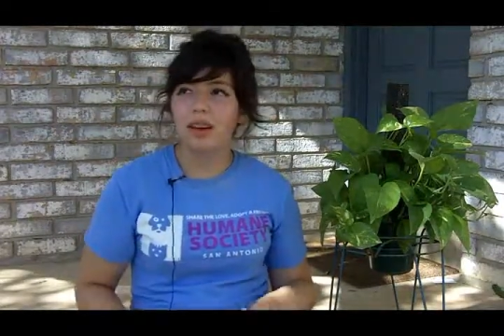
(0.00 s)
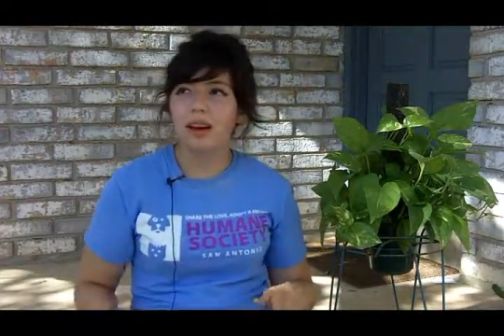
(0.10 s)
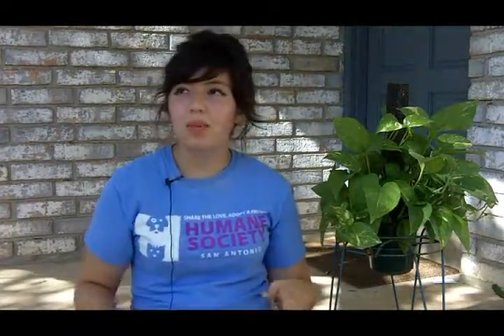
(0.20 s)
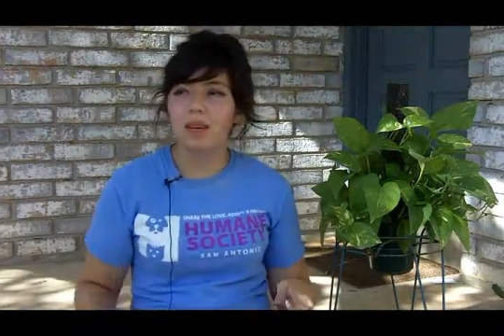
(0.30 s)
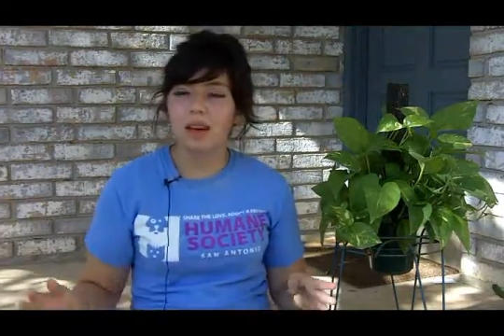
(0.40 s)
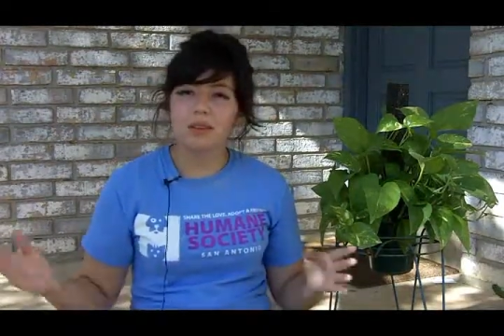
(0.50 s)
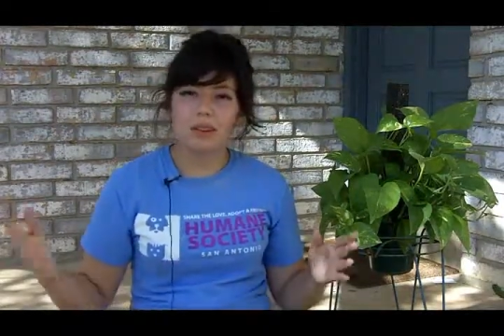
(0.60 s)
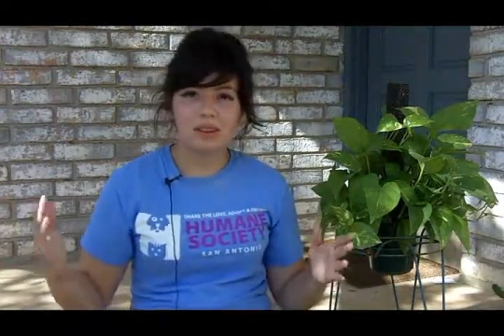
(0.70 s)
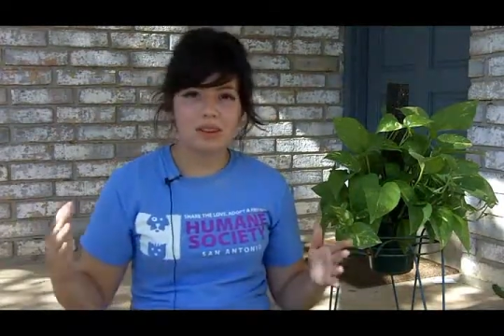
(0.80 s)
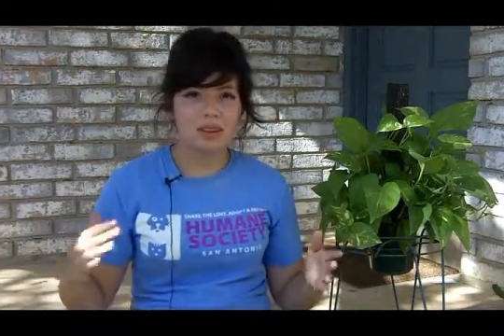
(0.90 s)
Um, they have
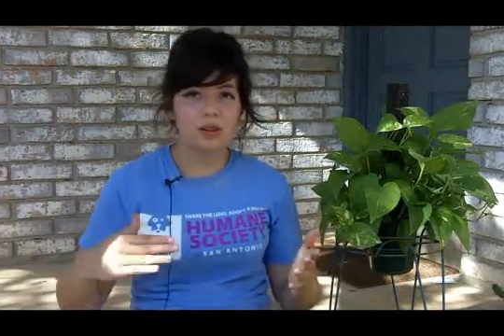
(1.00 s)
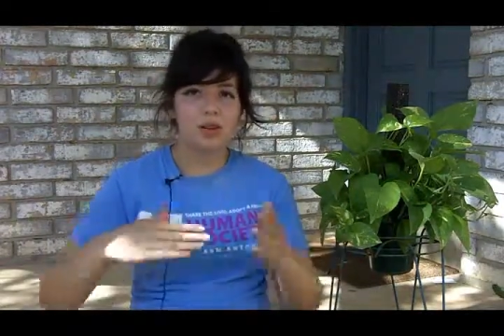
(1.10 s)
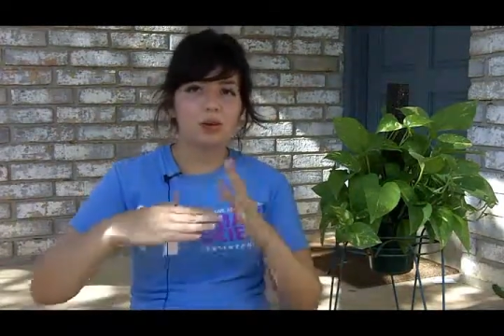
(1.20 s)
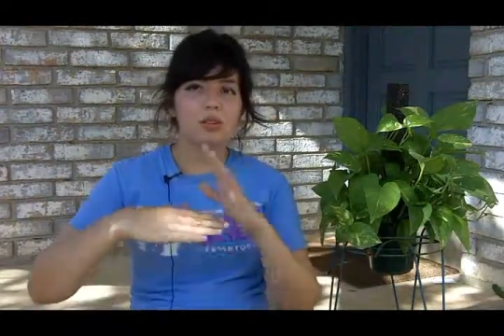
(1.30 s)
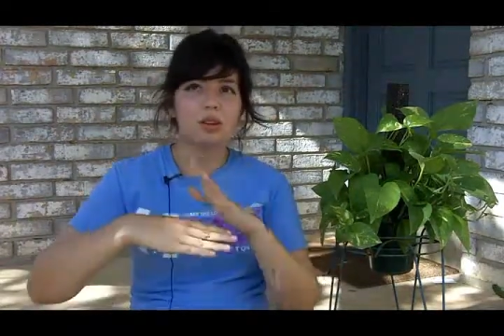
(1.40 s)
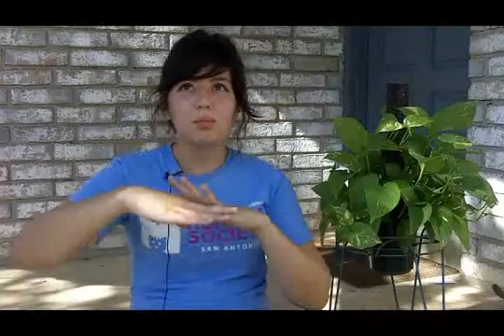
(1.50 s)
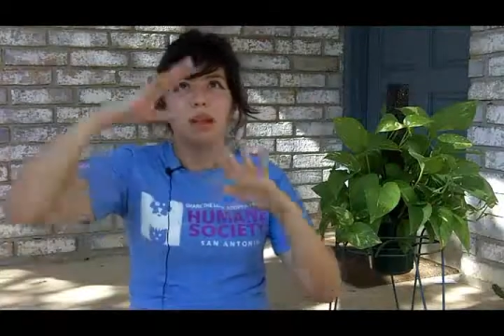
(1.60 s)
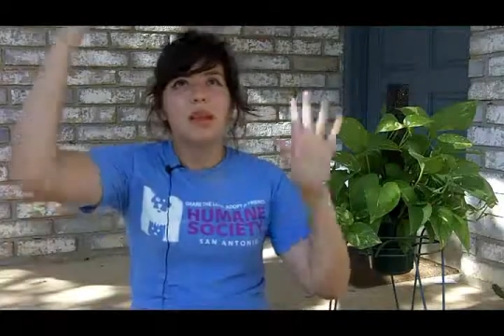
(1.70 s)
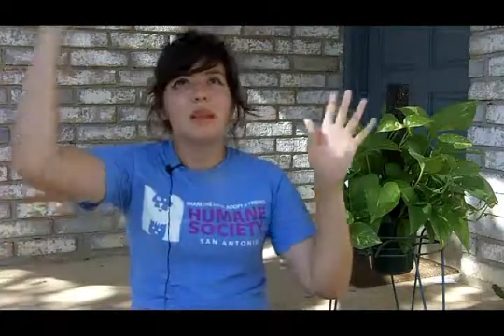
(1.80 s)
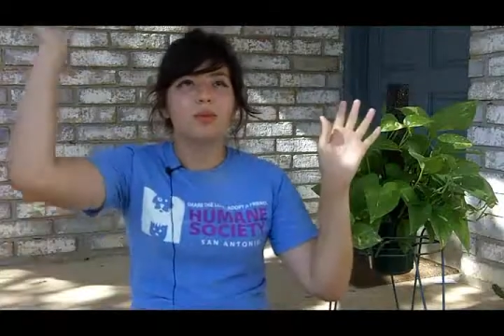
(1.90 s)
like these enormous
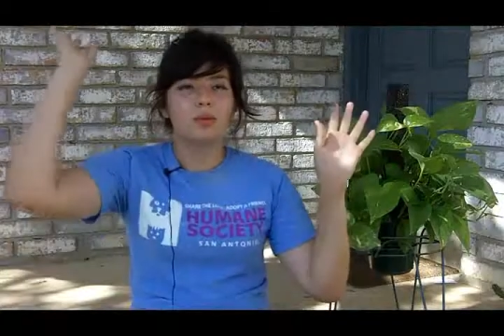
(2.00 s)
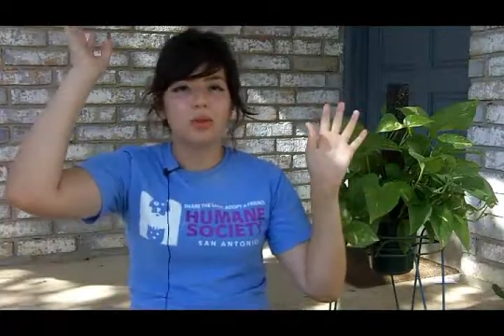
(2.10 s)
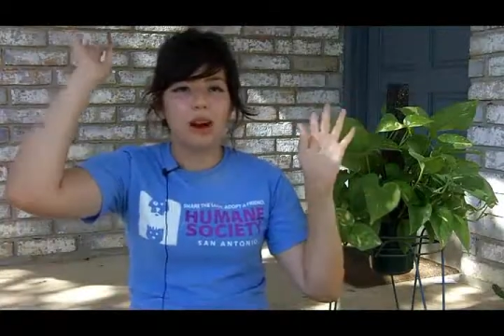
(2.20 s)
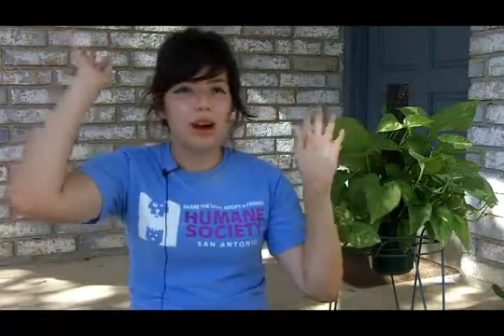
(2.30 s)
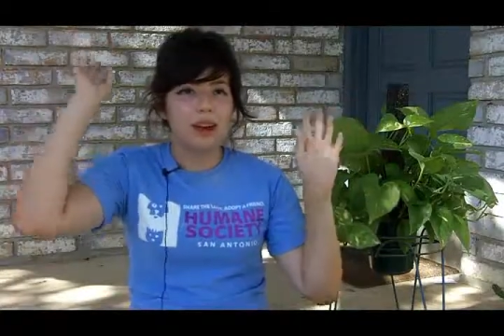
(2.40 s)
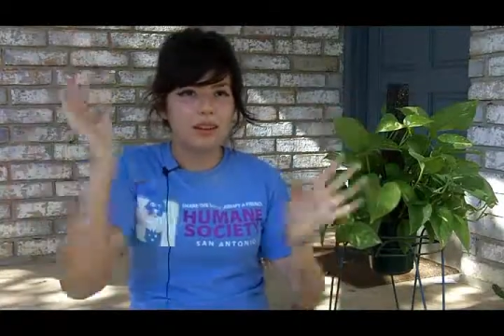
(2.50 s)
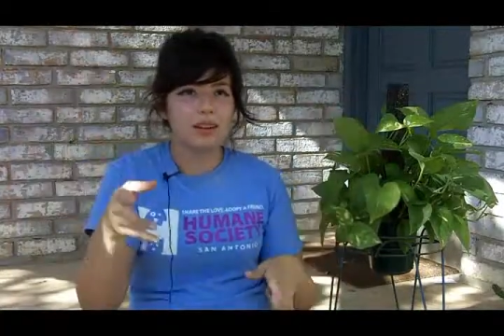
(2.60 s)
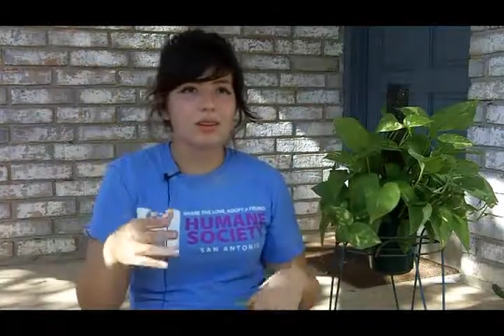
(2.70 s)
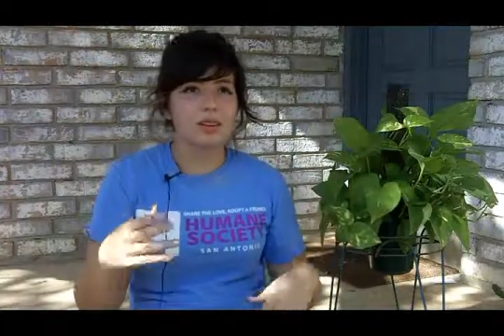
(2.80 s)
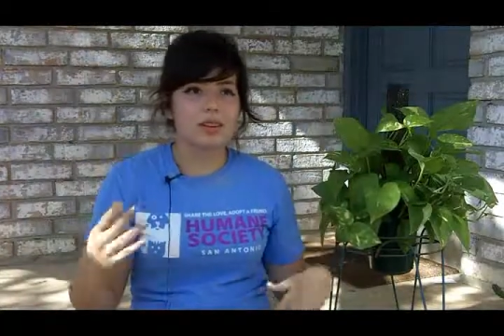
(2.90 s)
blades of grass and
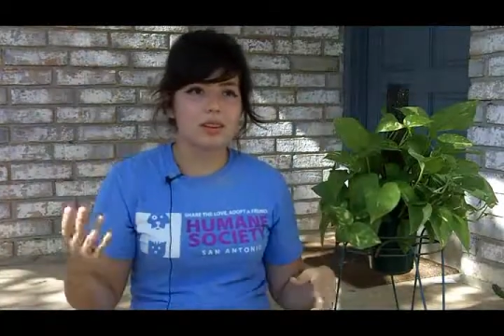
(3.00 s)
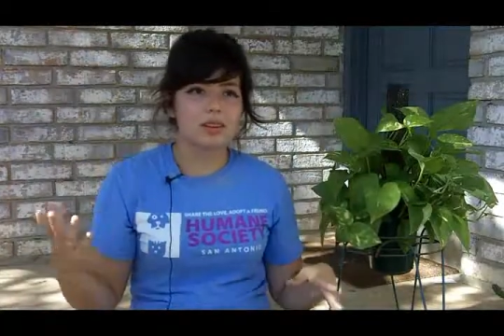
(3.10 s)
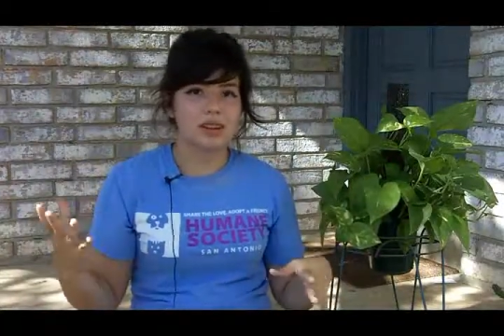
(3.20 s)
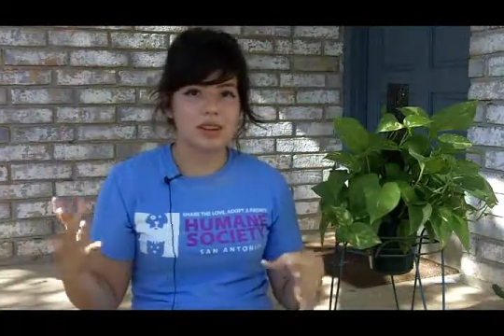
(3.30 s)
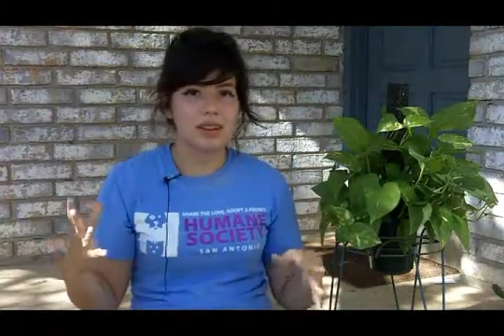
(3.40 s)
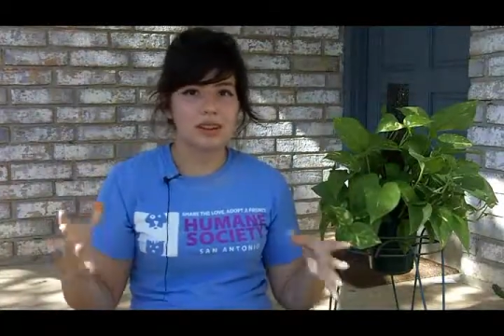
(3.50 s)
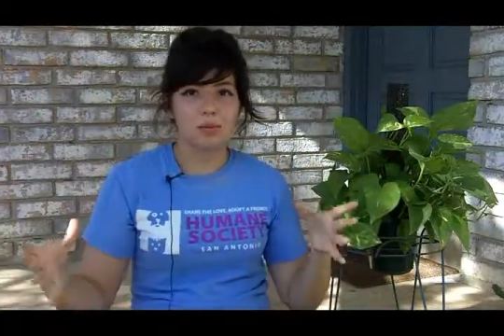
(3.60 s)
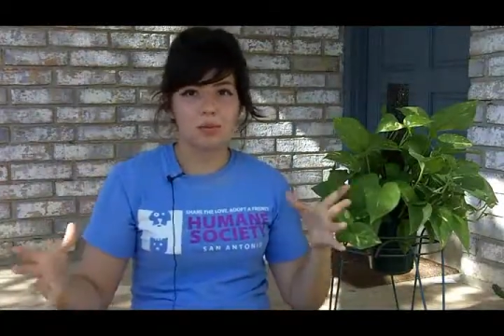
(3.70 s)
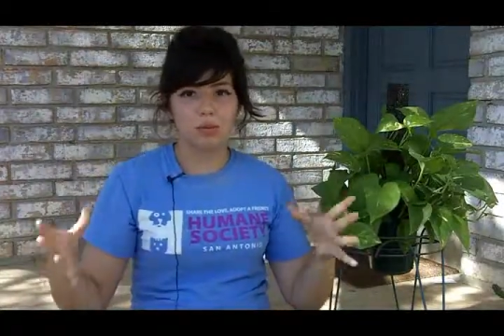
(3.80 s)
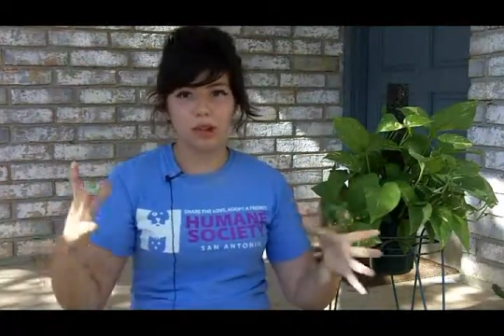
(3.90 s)
they have like this
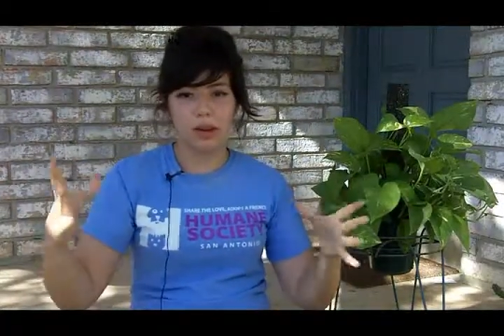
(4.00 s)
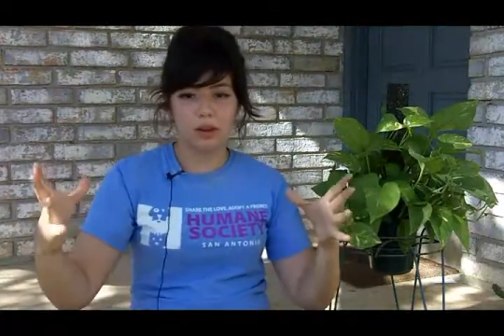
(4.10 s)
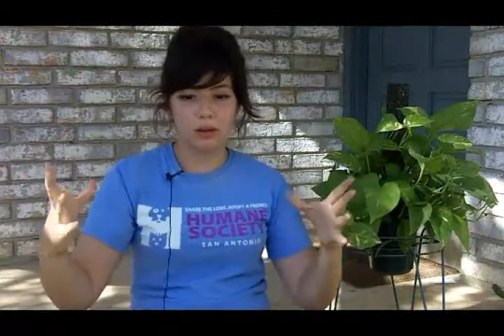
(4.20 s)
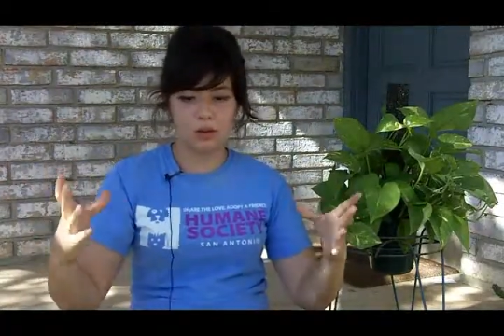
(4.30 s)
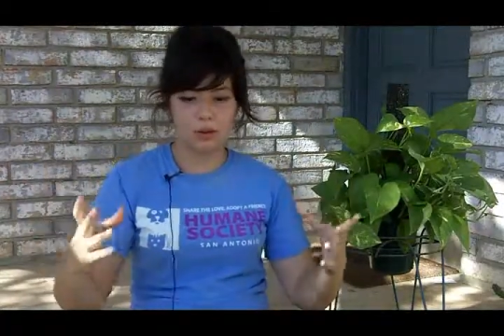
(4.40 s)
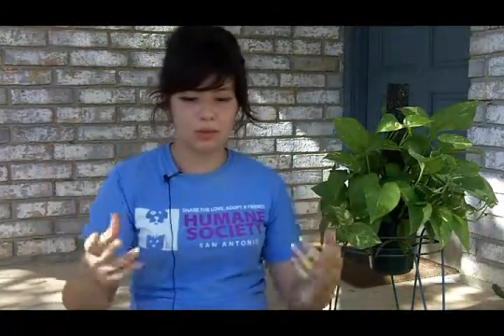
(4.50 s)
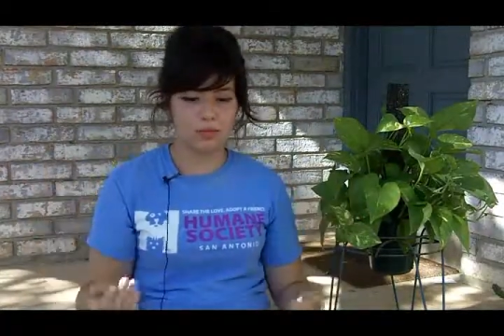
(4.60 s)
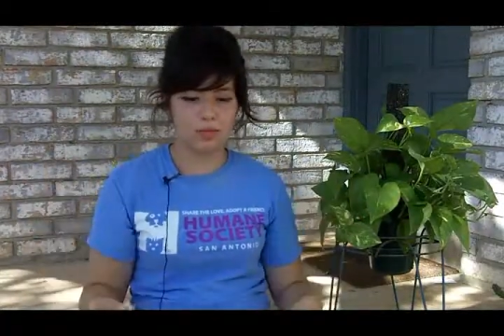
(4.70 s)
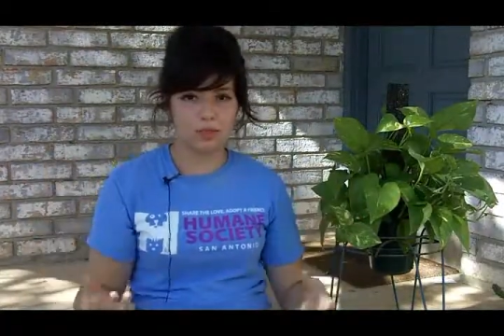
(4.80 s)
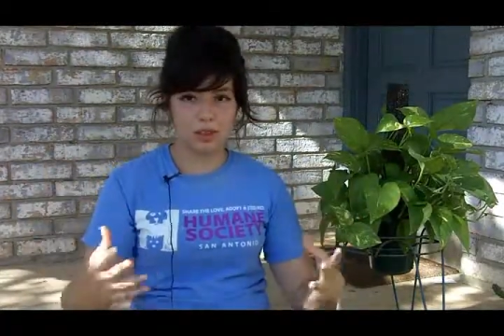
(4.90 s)
gigantic Play Doh,
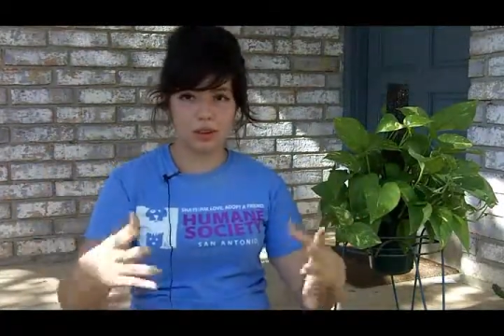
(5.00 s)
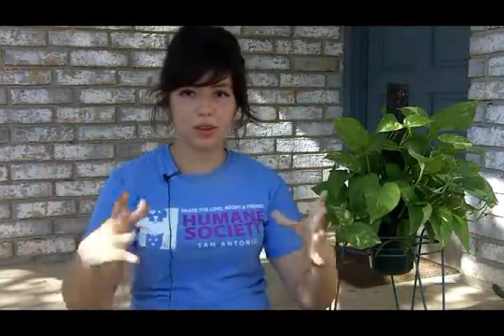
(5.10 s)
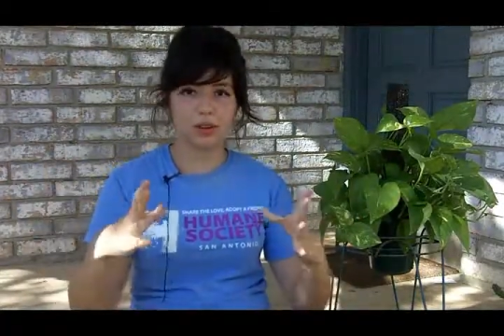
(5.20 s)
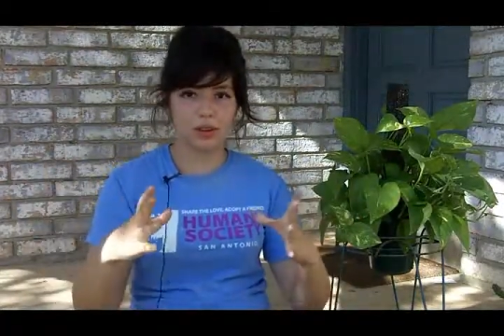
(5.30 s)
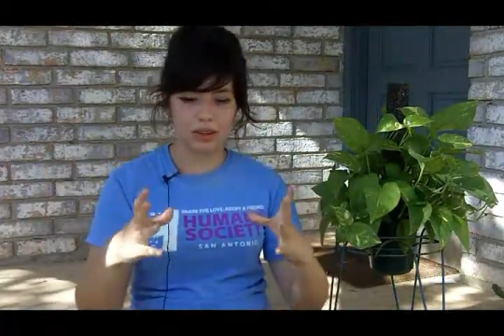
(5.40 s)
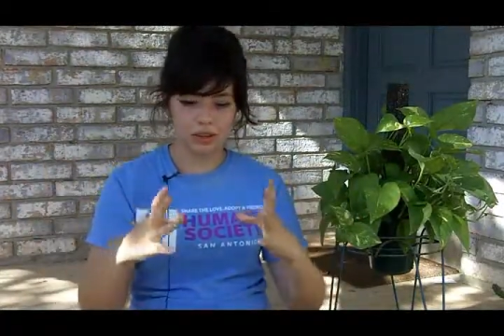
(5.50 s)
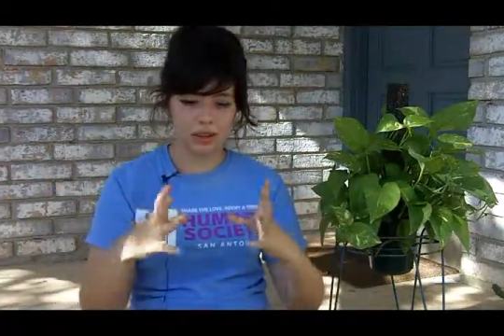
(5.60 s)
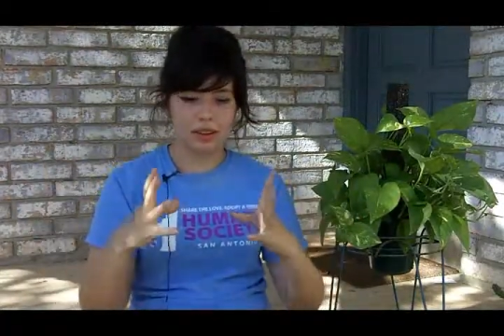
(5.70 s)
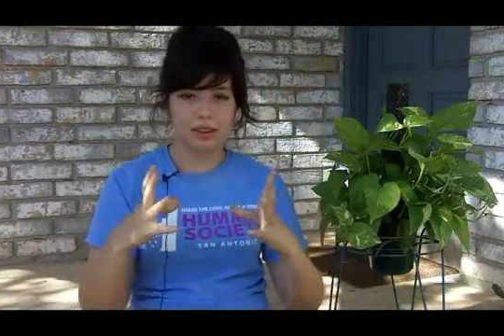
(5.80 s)
you know, little like